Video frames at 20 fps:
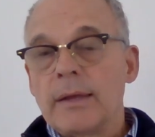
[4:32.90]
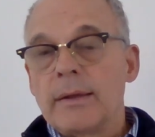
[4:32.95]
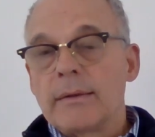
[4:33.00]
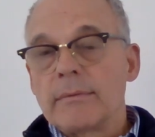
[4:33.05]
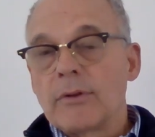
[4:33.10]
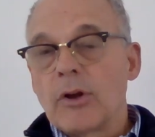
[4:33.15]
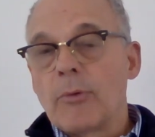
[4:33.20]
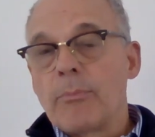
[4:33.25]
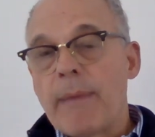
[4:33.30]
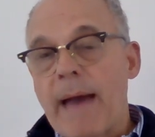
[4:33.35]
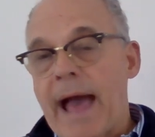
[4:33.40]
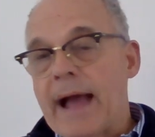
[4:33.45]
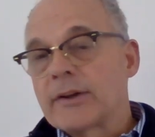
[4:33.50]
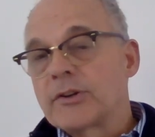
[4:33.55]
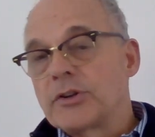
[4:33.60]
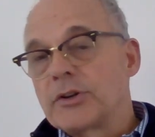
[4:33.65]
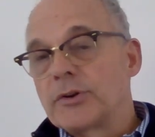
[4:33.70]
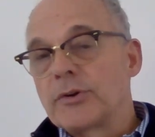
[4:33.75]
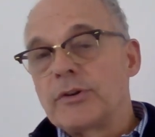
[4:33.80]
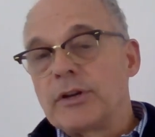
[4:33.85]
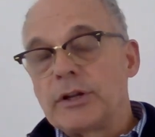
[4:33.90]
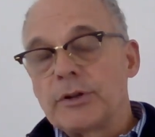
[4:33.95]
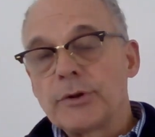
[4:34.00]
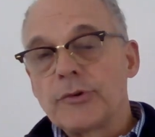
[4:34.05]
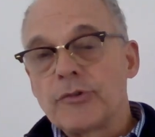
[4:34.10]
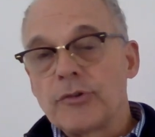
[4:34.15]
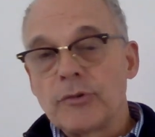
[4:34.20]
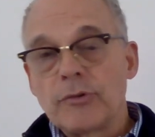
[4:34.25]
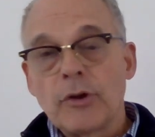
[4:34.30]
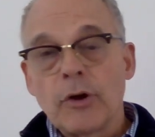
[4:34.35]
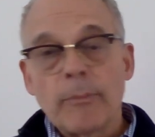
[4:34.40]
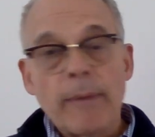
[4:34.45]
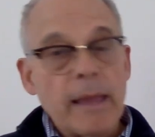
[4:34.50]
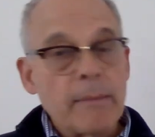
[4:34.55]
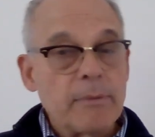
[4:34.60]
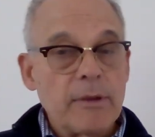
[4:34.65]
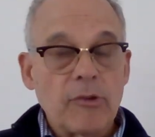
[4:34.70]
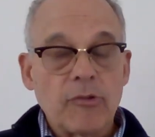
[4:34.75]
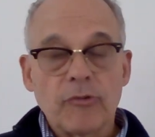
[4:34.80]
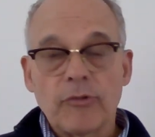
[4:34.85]
Go back to your dealers you know
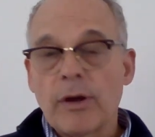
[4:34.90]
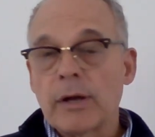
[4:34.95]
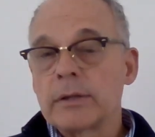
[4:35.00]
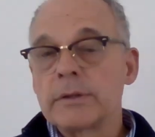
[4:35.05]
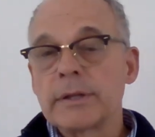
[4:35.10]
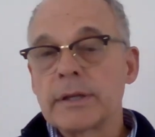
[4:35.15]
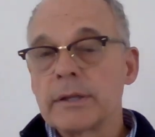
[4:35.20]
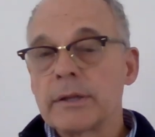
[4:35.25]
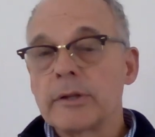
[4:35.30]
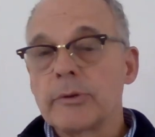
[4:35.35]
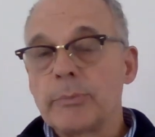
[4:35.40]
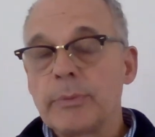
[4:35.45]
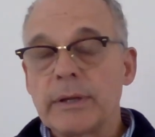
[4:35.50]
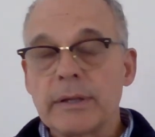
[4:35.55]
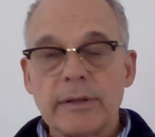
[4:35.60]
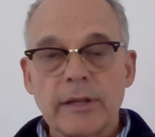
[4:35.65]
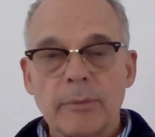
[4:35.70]
might be struggling a little bit.